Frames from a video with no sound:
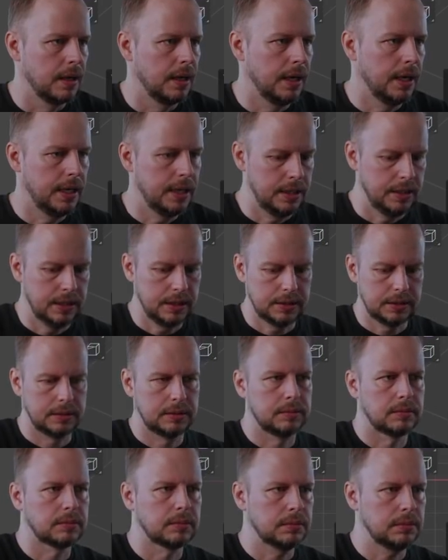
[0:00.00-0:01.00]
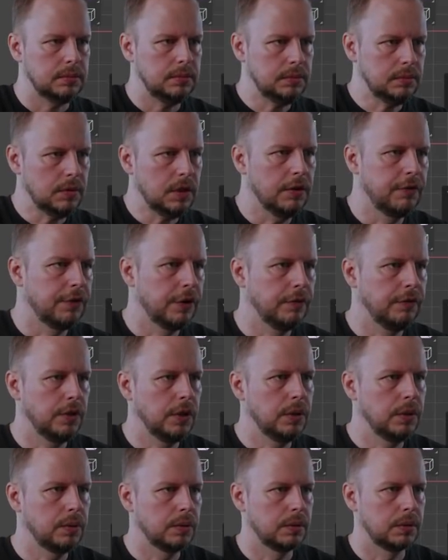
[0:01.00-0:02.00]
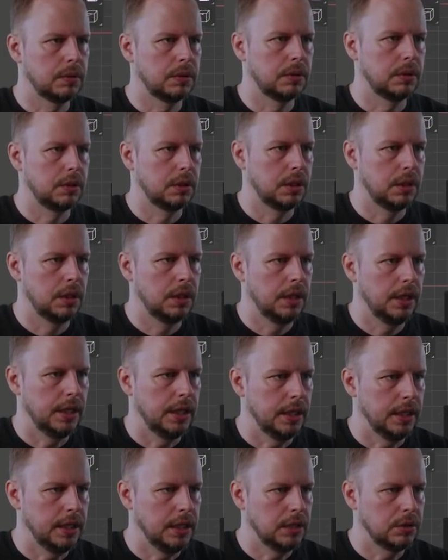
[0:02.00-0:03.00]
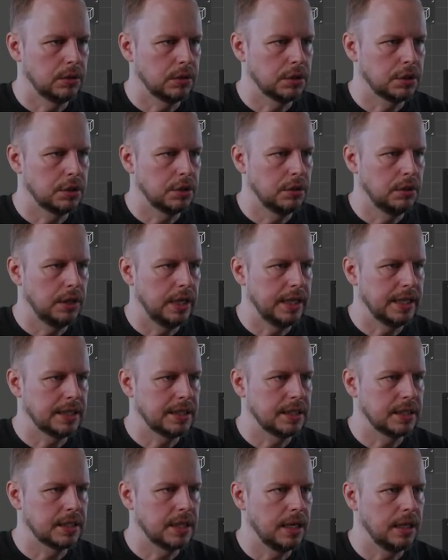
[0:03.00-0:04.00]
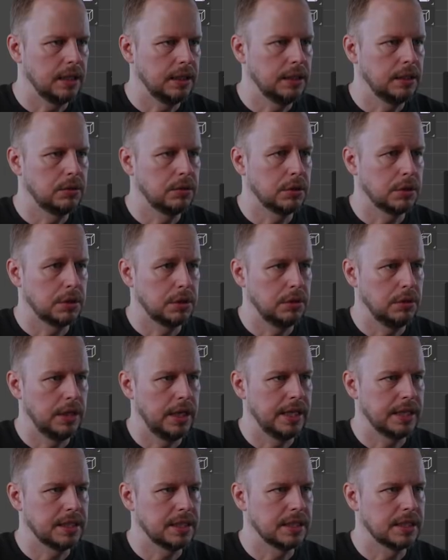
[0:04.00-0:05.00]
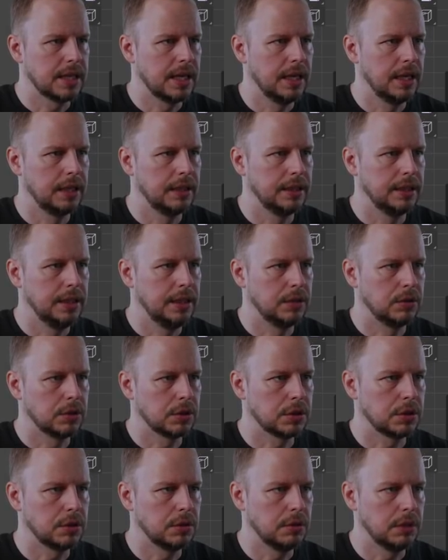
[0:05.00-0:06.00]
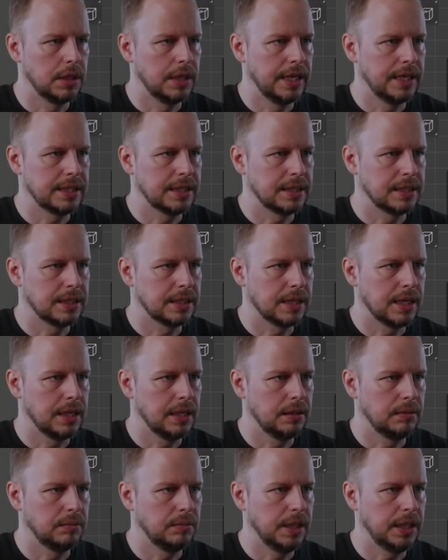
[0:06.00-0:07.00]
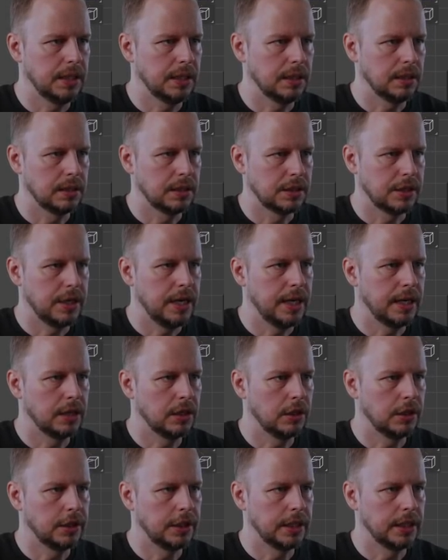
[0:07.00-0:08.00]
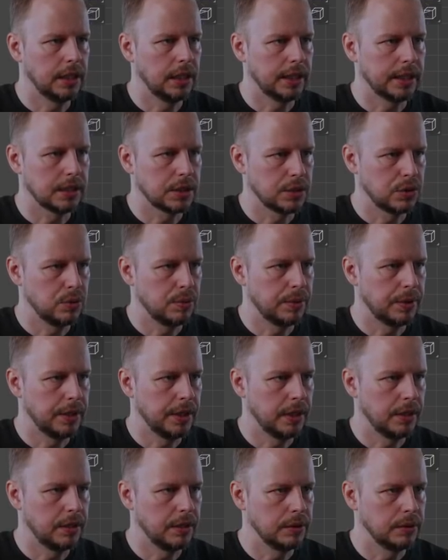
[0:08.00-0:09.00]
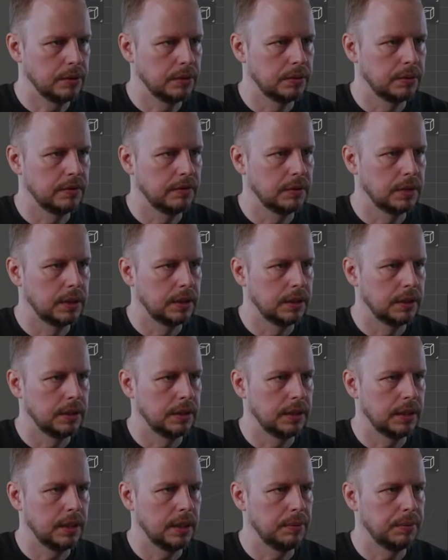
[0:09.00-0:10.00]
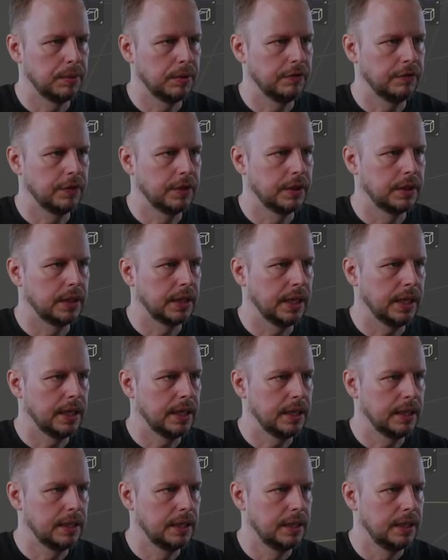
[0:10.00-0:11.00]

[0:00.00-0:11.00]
And front view, E to extrude, S to scale, E to extrude, S to scale, E to extrude, S to scale. Make it triangular here, like a superhero type of guy.